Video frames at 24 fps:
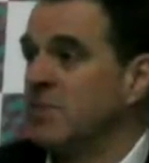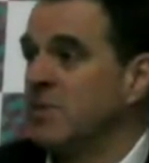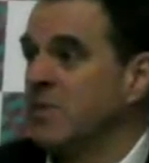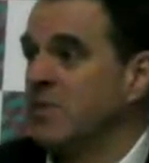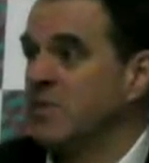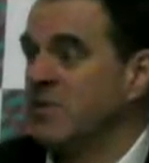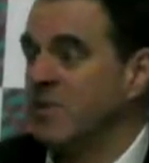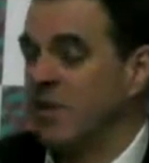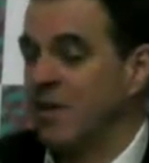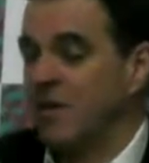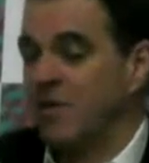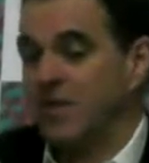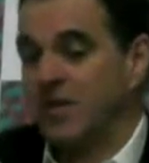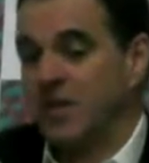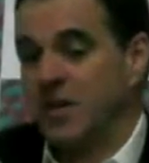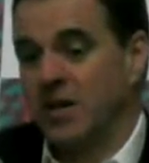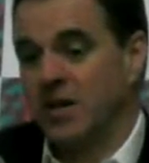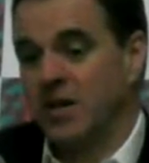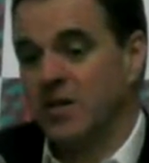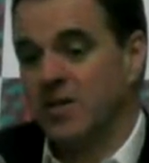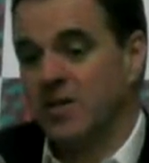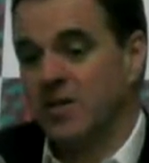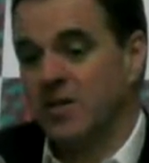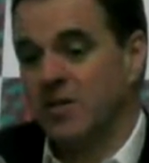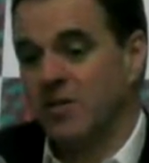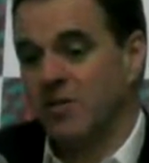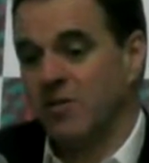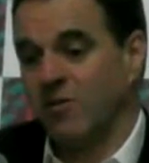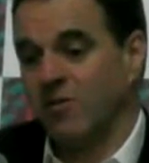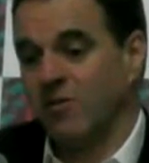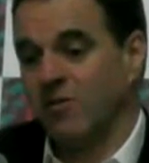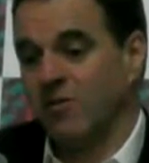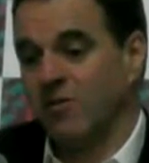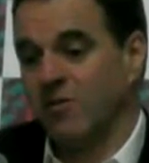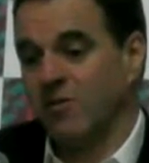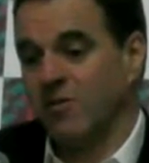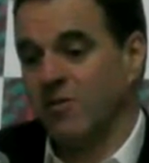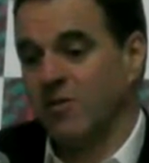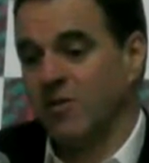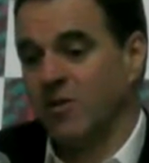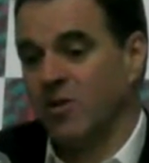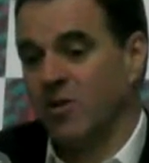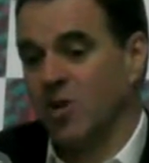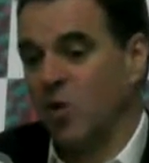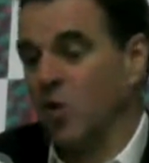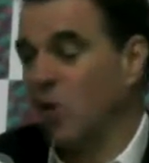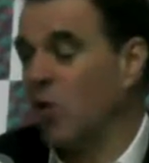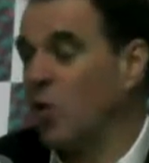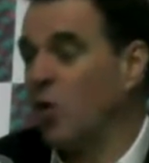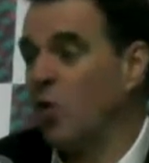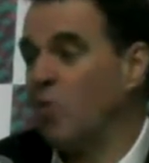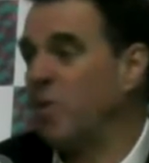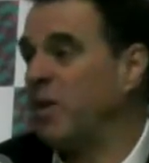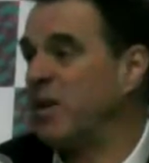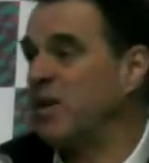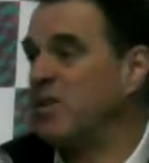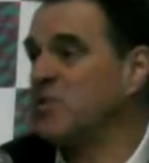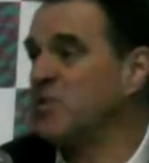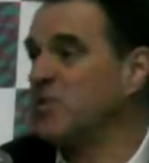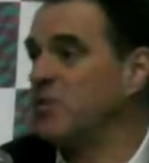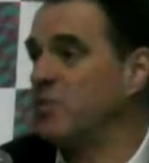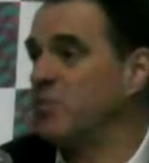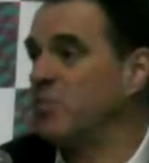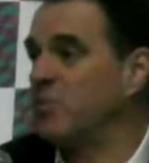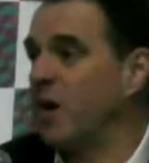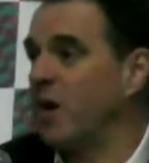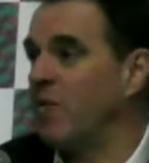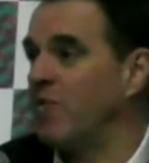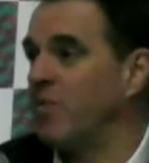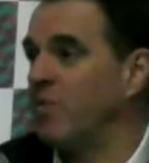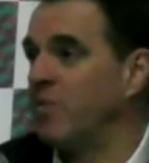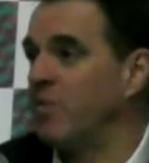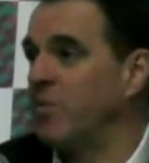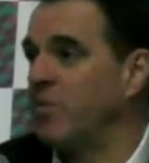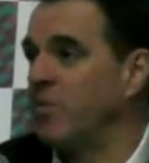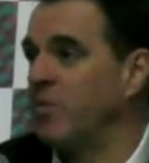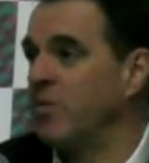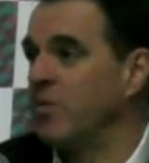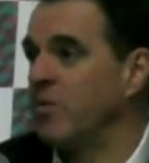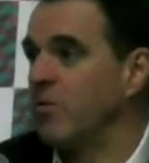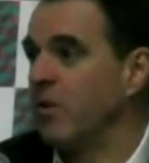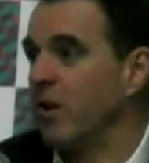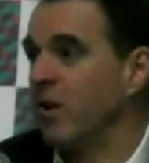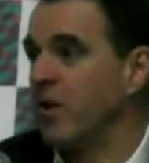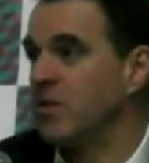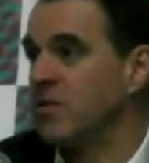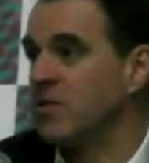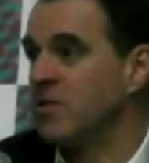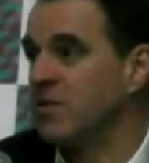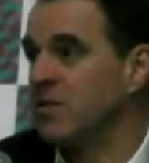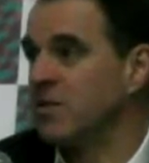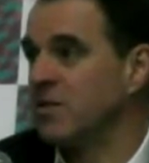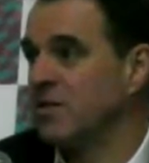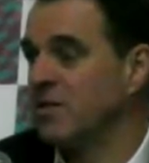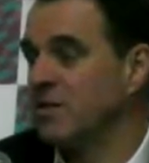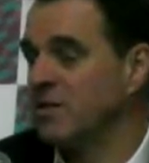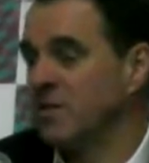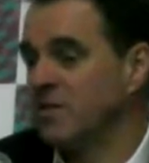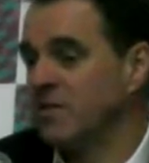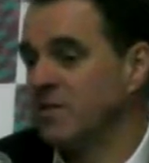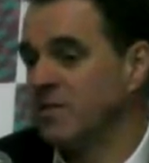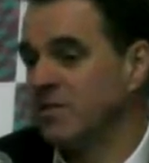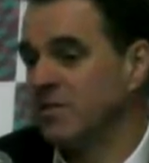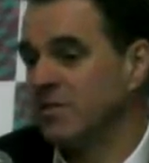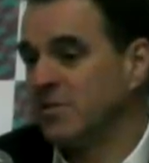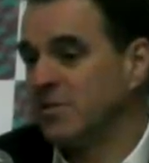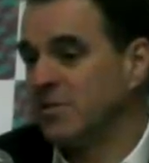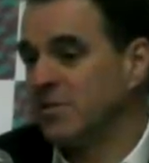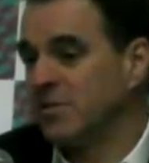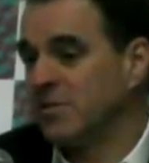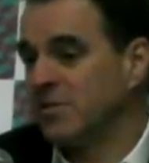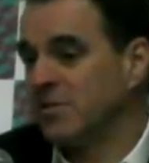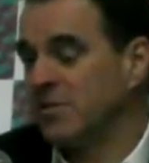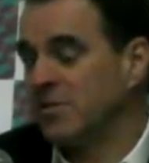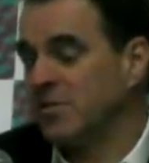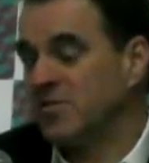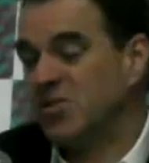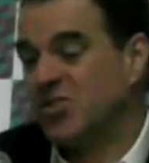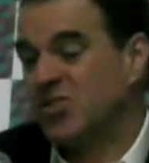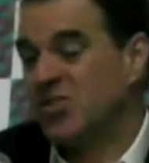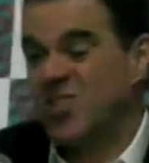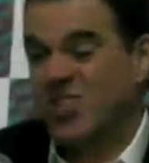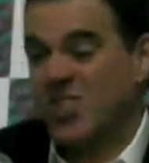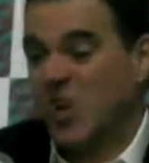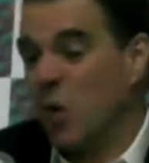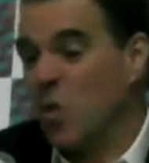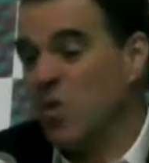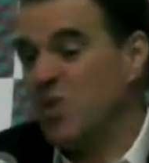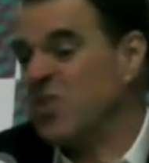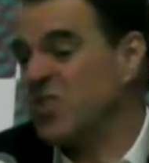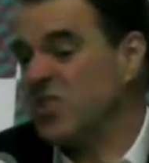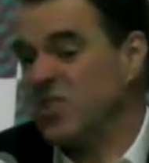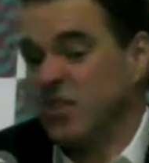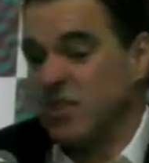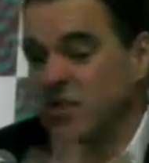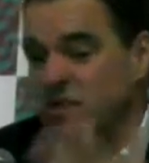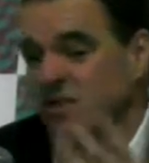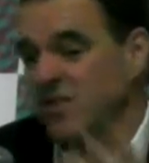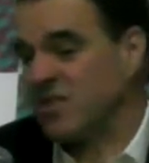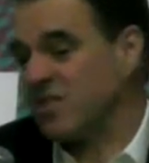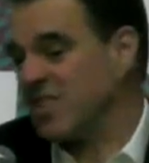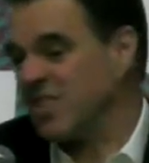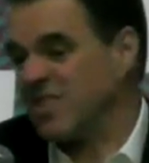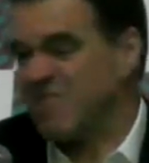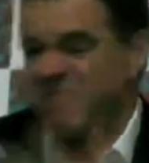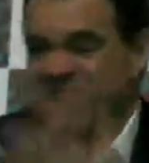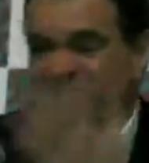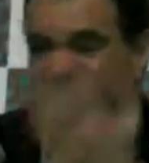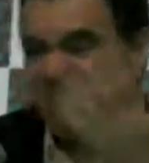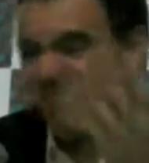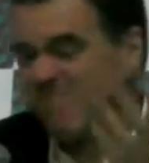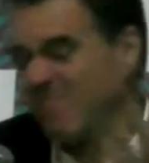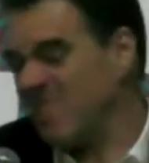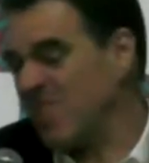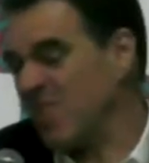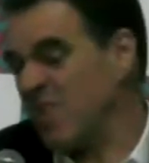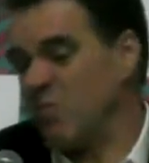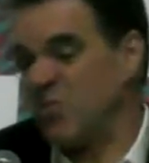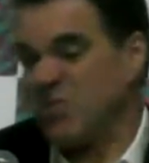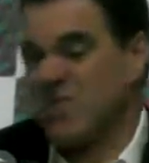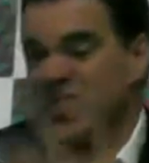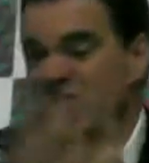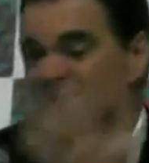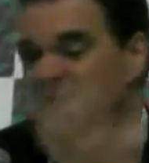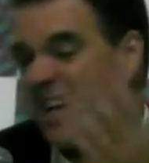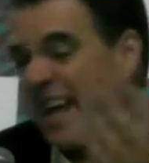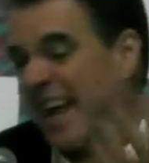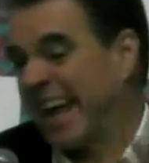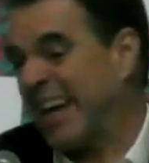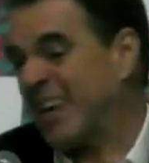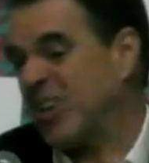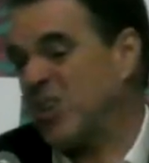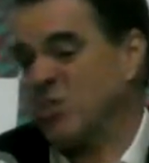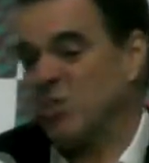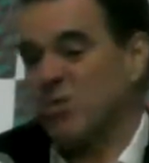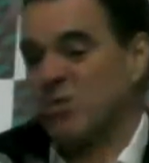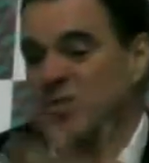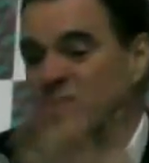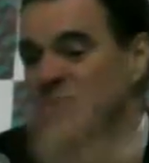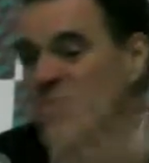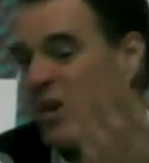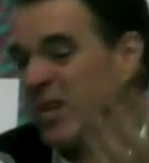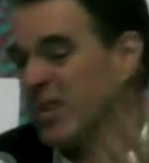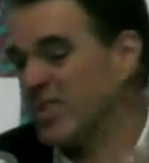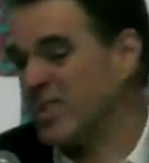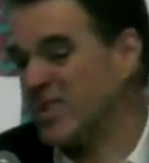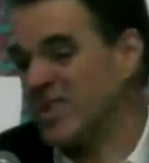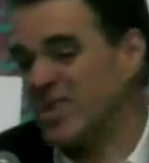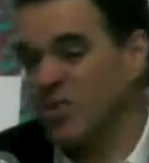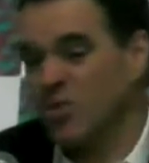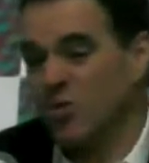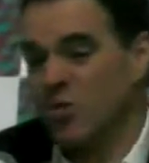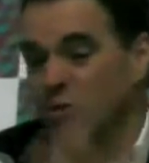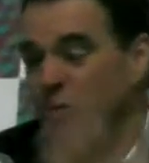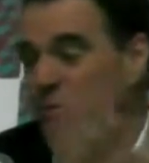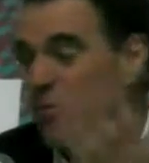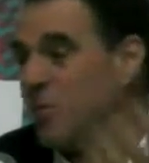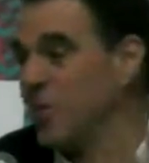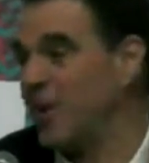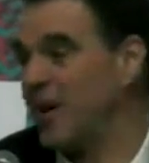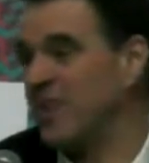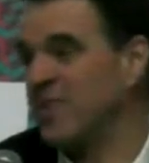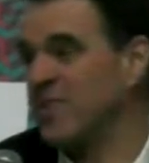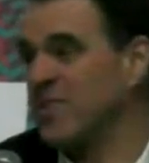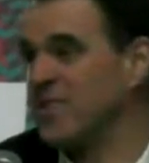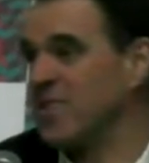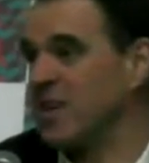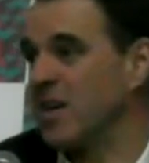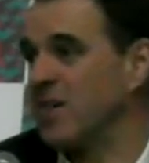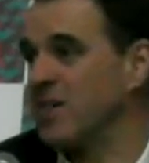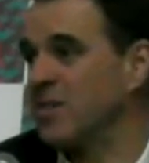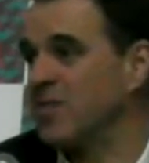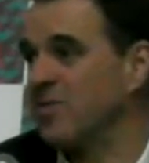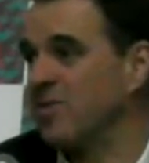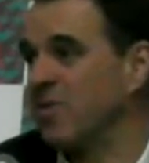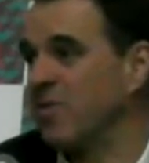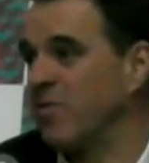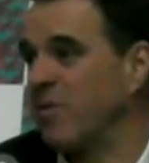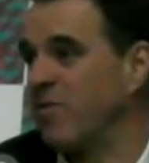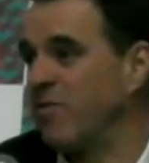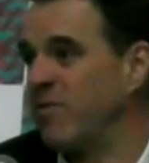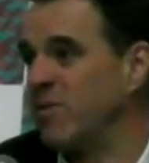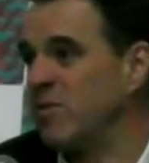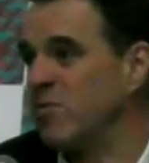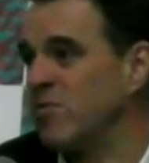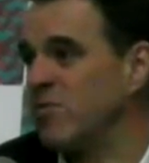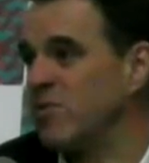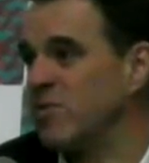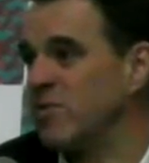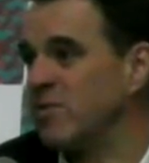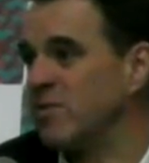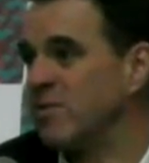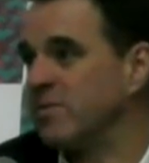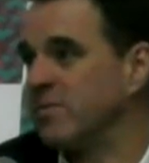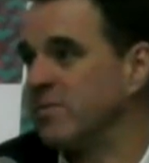to have the idea of law based on private property rights. It was just coincidence that it was intellectuals in Western Europe who had the scientific revolution.